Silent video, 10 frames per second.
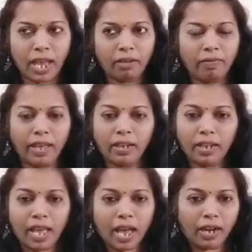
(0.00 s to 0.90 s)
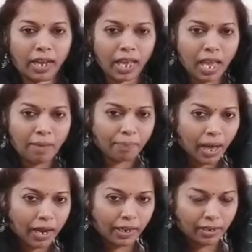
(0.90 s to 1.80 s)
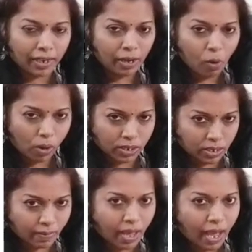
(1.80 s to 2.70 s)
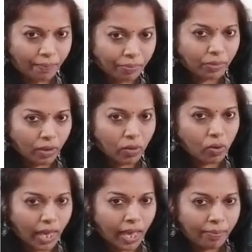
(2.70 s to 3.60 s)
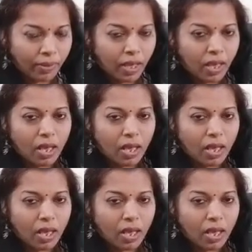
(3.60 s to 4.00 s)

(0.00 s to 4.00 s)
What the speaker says: and when they are taking part here in Lok Sabha, okay,